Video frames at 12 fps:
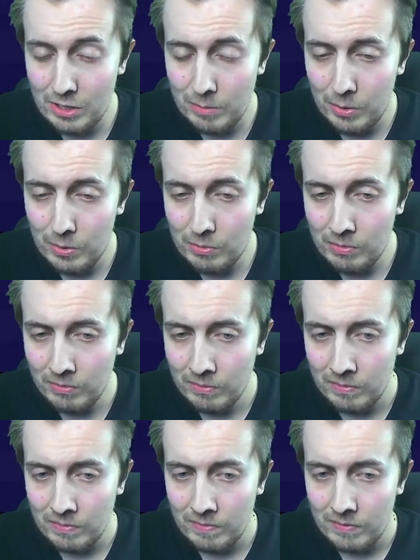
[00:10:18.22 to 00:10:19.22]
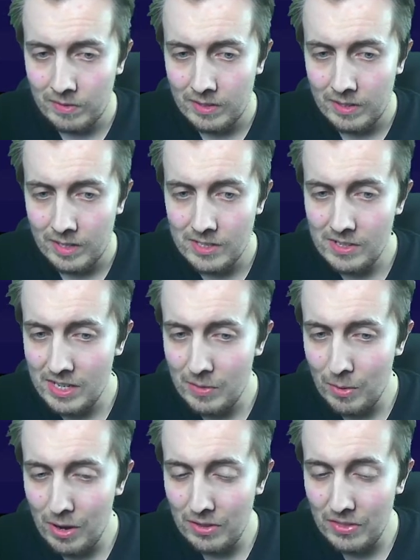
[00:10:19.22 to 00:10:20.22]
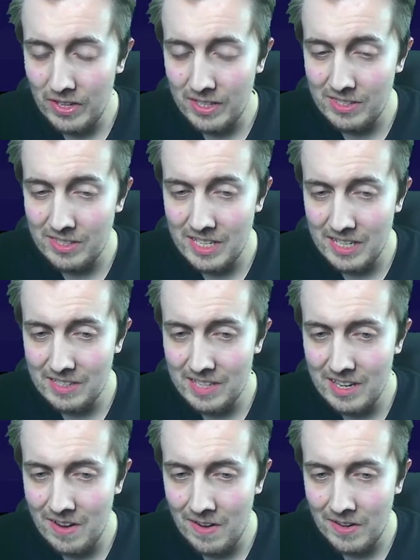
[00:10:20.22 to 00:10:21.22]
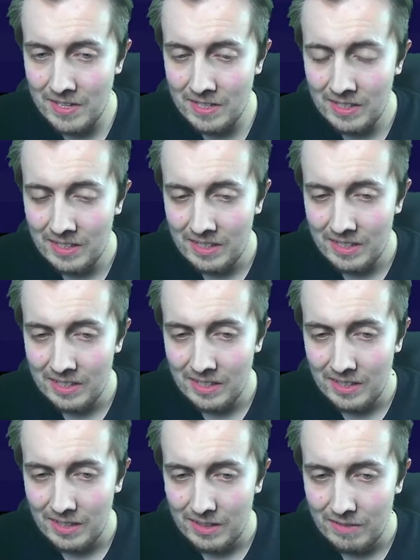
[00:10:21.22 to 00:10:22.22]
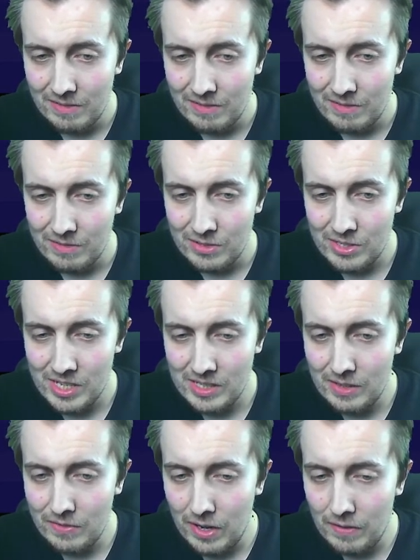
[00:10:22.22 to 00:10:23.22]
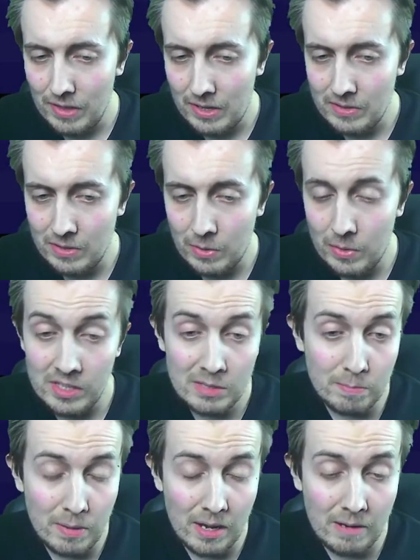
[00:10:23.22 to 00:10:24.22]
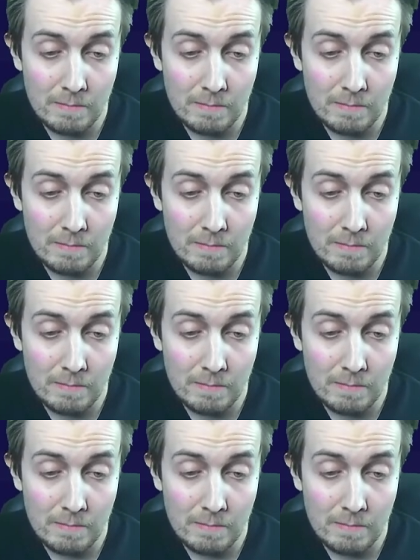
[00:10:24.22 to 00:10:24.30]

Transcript: pull. He's only worth like 69... 65,000 coins, but